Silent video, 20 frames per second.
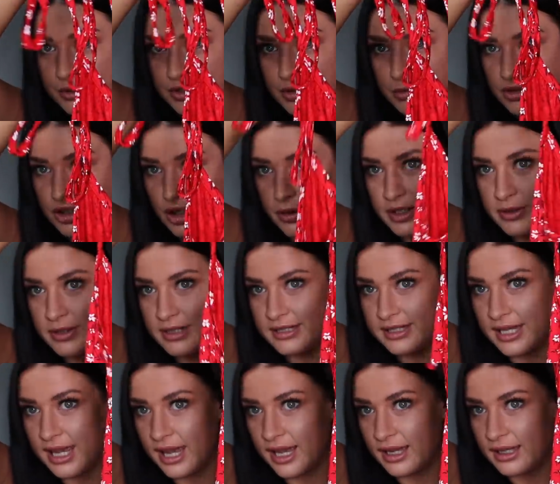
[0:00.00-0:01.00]
which I'm showing you in a
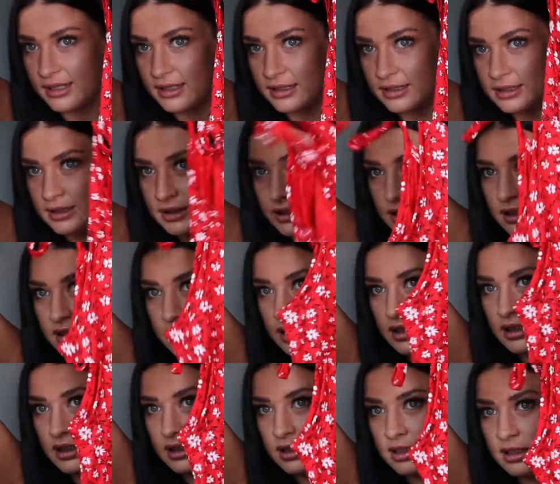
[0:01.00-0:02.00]
sec,
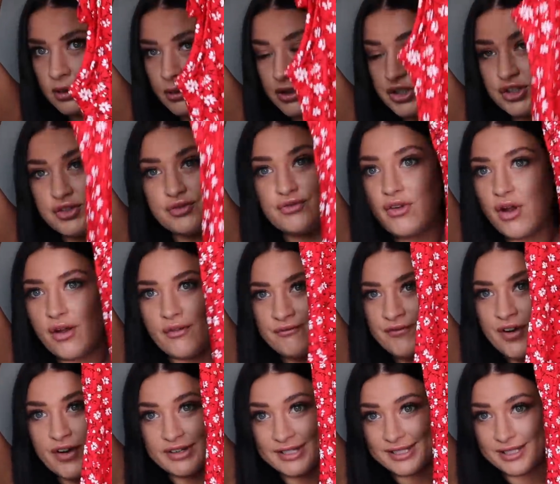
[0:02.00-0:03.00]
which is
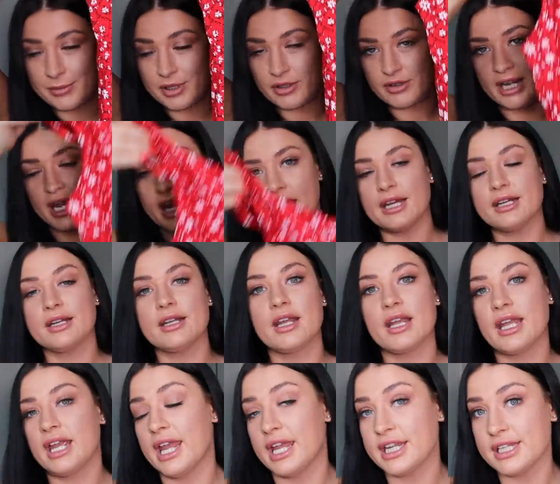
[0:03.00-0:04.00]
very similar again,
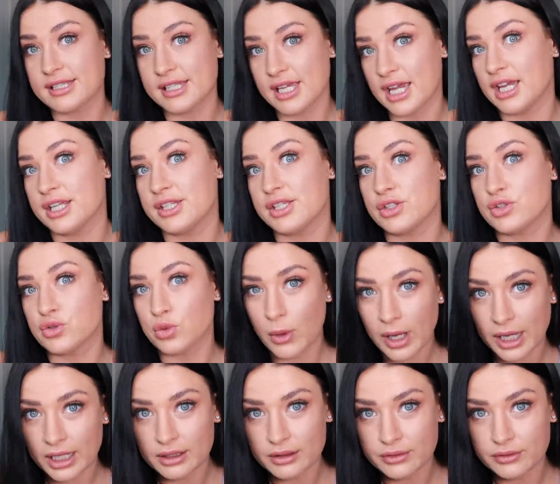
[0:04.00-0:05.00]
in a size
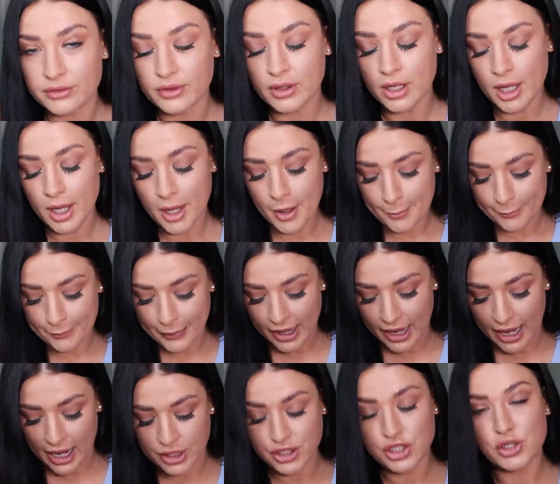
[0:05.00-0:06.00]
twelve.
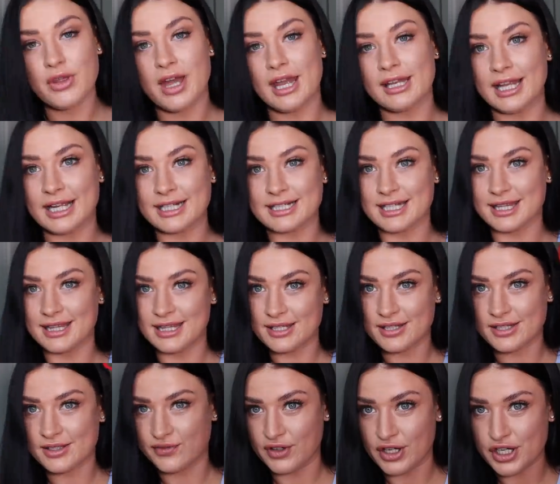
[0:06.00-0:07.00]
But I knew that I liked
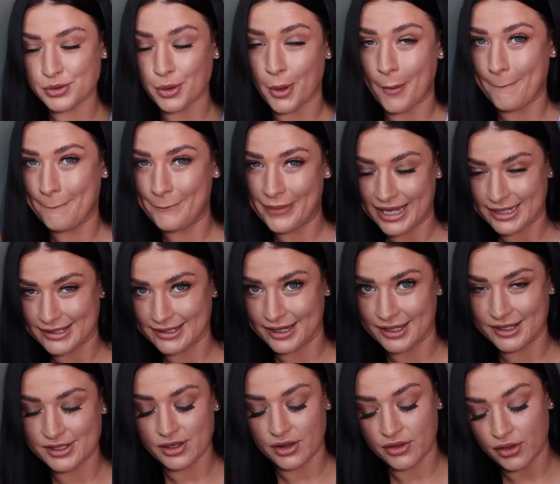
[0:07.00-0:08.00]
this first one
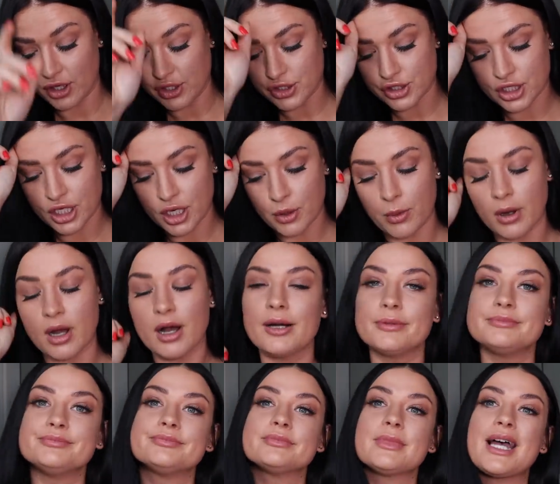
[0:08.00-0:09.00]
better, so I thought, do you know
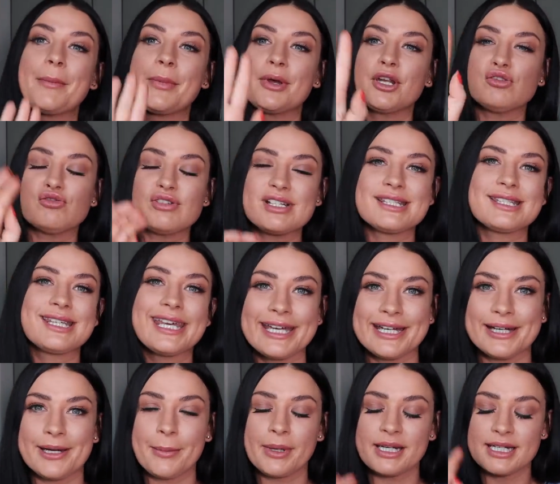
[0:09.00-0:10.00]
what? I'm going to risk
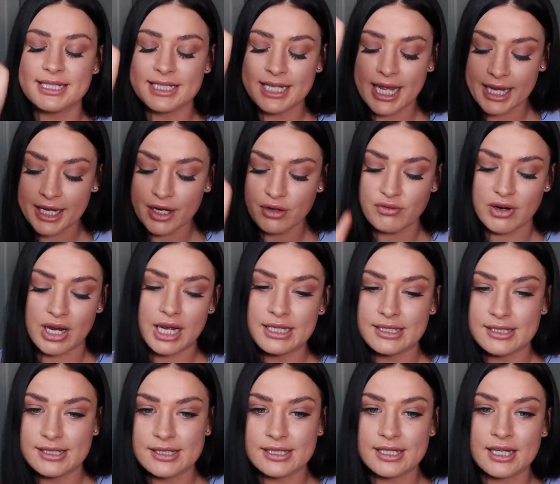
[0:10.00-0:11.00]
it. I'm going to take a
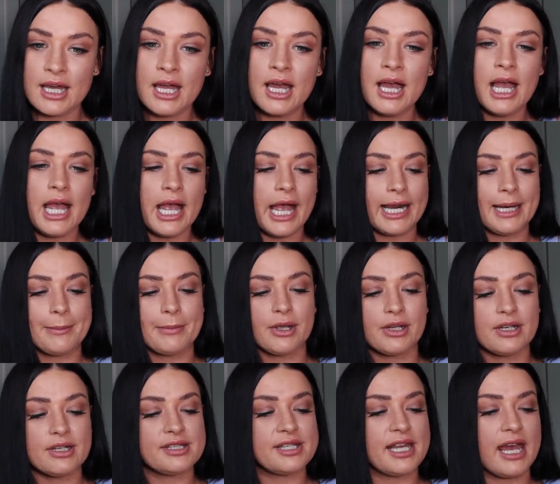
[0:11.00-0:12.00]
risk, and I'm
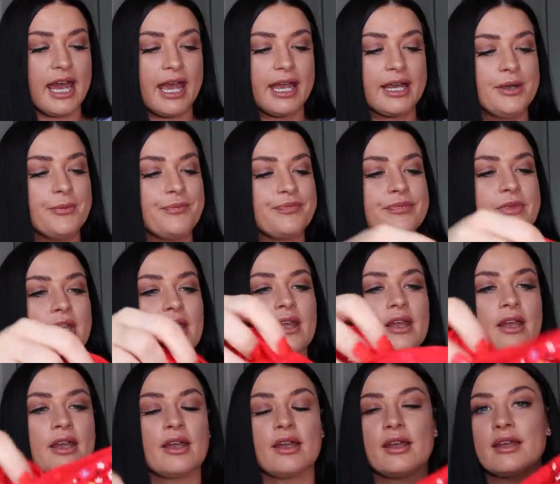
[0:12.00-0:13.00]
going to say
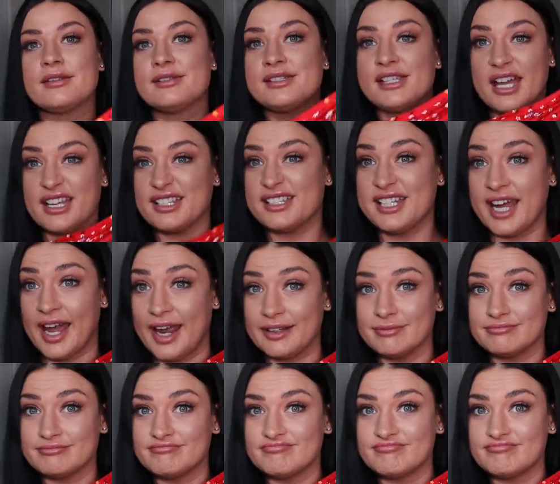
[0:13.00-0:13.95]
size ten.